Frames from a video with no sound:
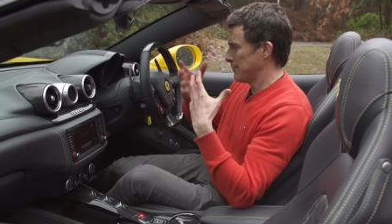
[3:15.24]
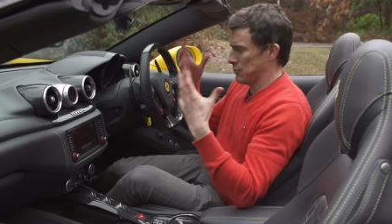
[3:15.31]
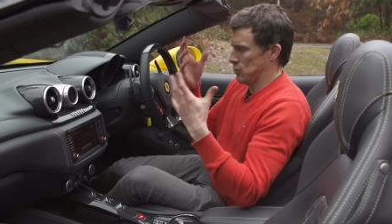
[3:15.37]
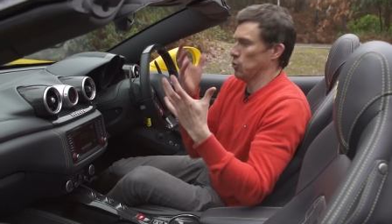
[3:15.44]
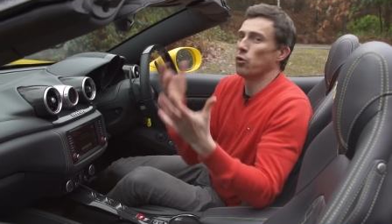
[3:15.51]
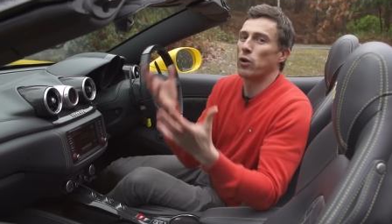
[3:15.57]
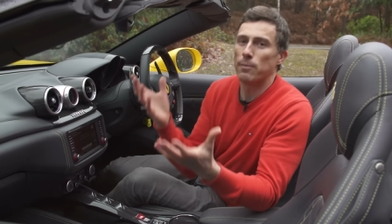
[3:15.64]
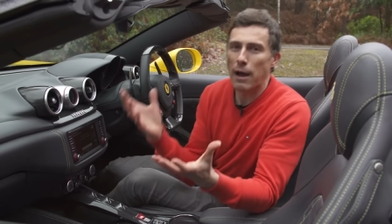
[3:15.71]

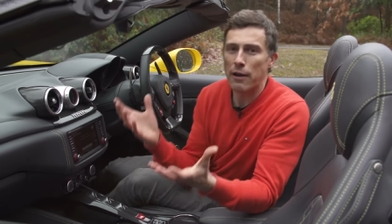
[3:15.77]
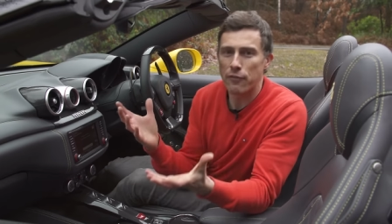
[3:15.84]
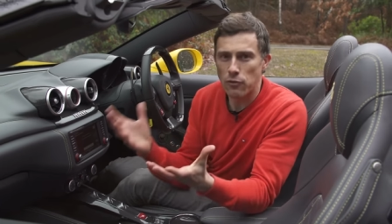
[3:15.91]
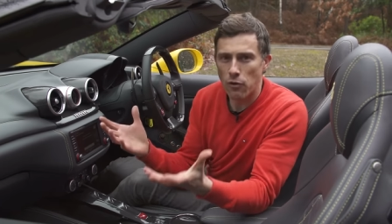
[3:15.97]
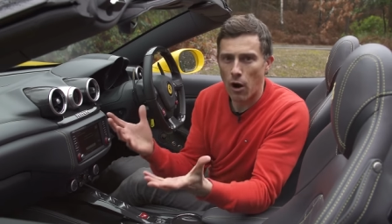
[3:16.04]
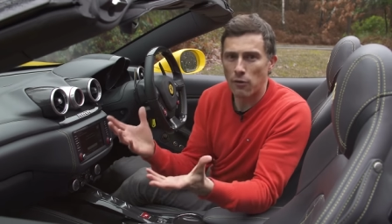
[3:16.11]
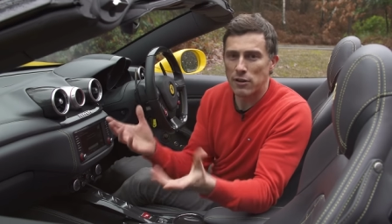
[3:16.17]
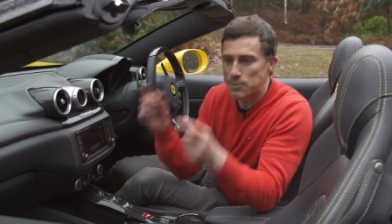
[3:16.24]
talking about
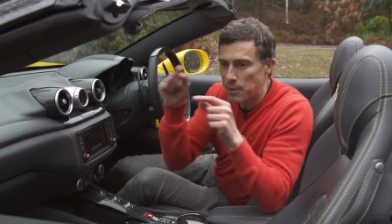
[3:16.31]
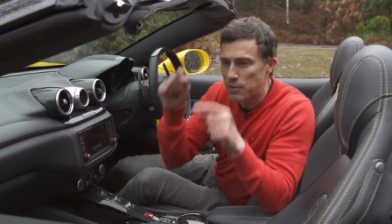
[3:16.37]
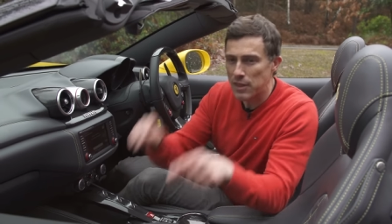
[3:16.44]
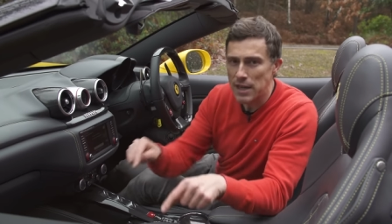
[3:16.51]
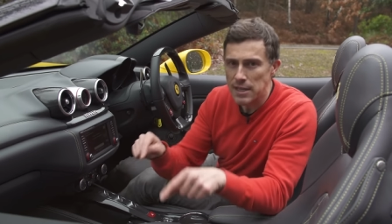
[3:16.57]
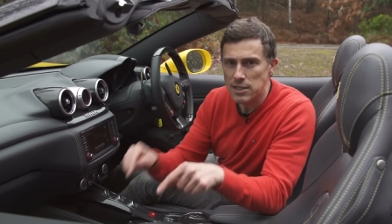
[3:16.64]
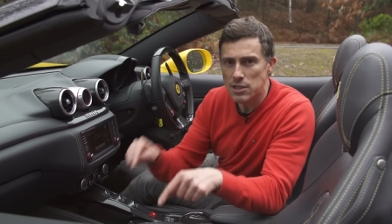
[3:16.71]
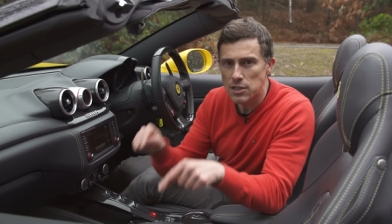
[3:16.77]
Ferraris, but
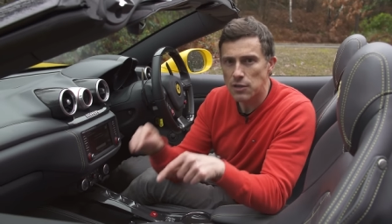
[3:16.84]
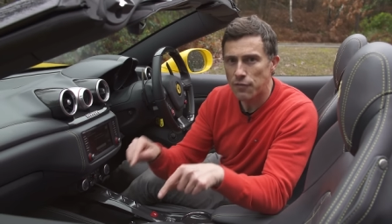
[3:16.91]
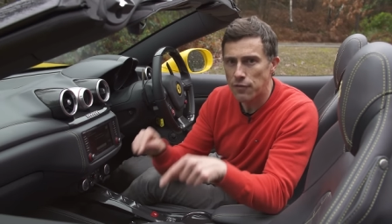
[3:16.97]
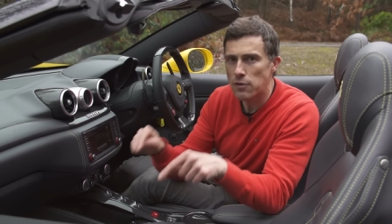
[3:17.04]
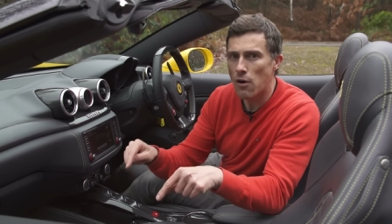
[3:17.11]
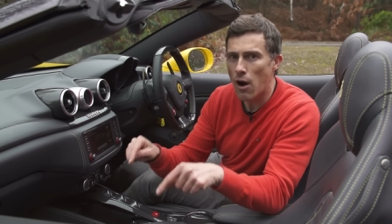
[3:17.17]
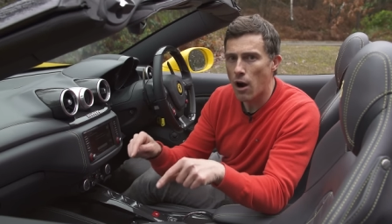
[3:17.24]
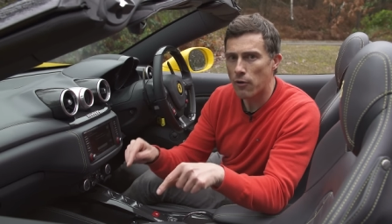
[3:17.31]
this is the
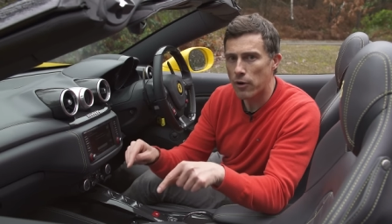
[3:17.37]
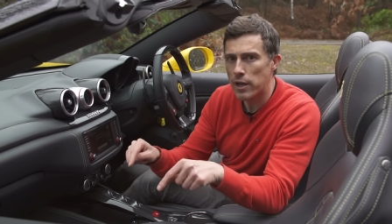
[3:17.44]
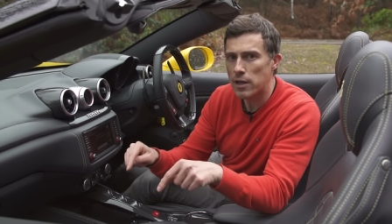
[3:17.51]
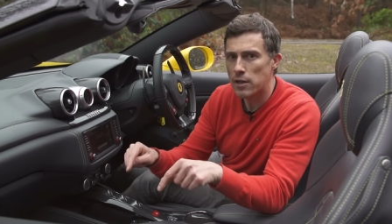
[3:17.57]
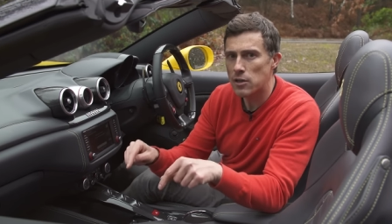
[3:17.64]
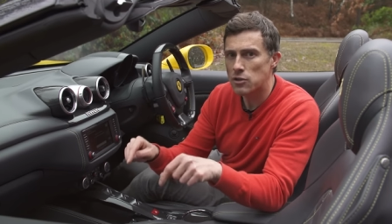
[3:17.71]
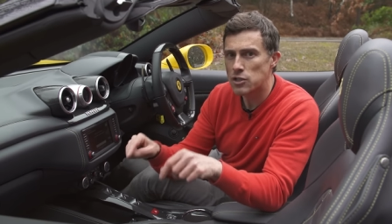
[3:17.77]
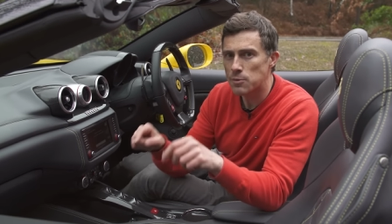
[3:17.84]

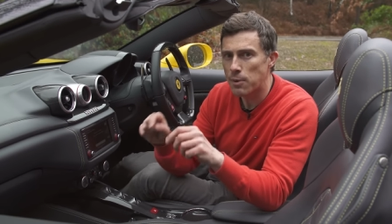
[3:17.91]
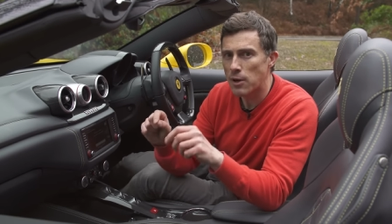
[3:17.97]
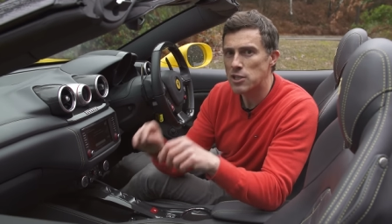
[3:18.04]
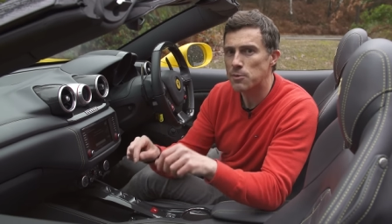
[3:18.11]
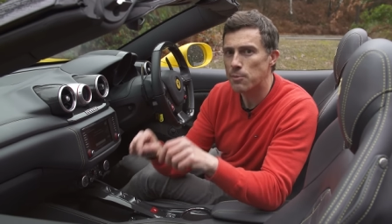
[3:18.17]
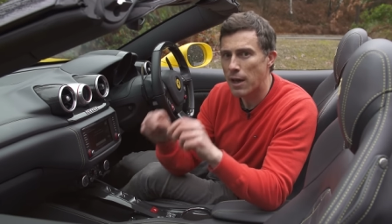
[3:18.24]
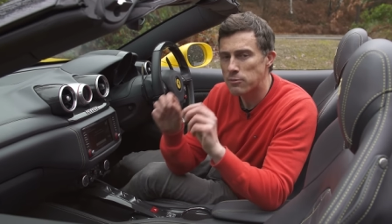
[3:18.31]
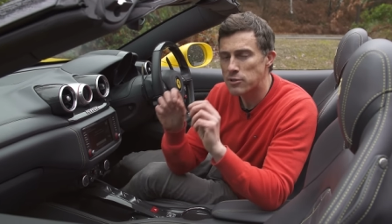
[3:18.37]
Ferrari you're supposed
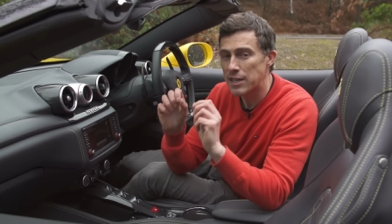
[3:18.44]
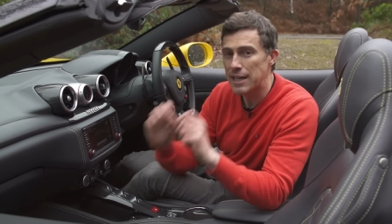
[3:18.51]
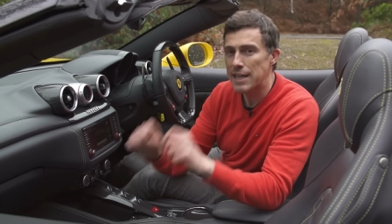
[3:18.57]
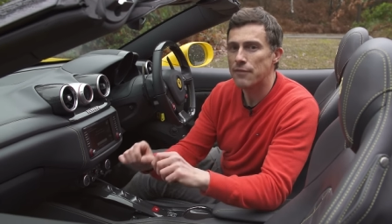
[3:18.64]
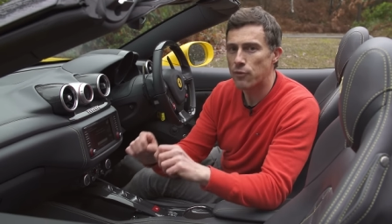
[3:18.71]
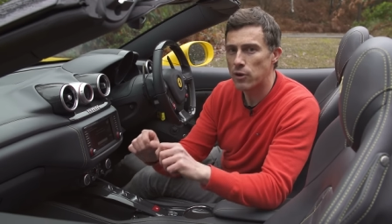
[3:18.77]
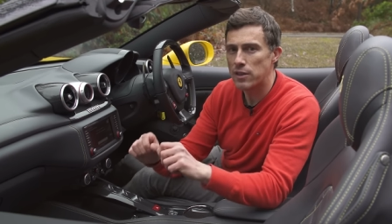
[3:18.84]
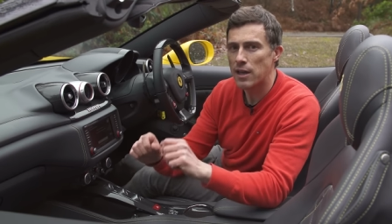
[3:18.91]
to be able to
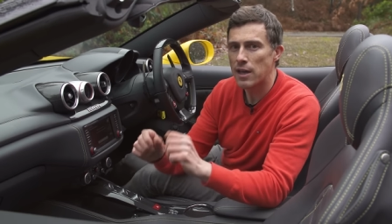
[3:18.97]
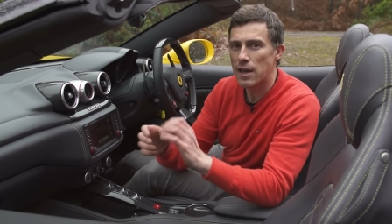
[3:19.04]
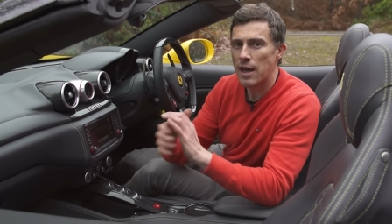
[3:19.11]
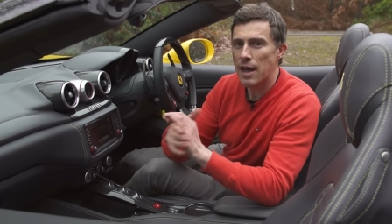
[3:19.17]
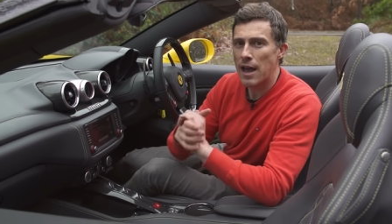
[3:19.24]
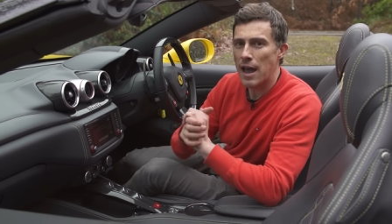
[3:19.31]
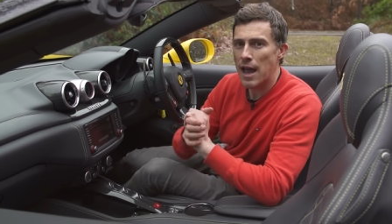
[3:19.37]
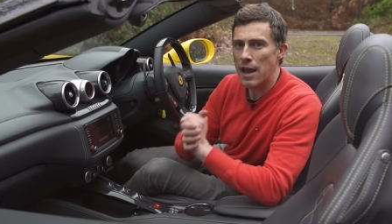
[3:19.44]
live with
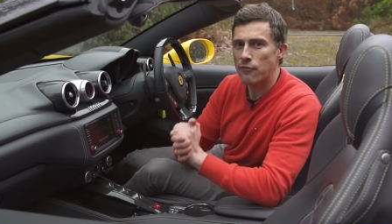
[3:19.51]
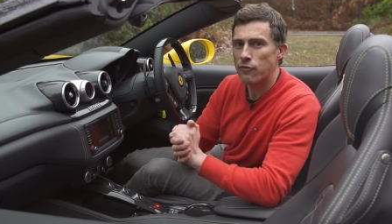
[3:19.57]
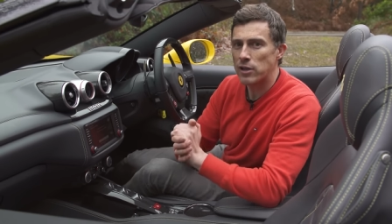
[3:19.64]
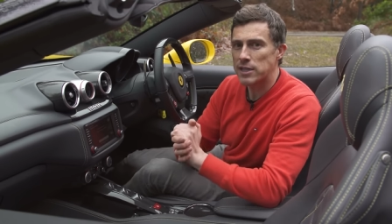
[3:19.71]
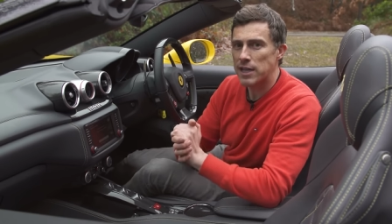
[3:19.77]
every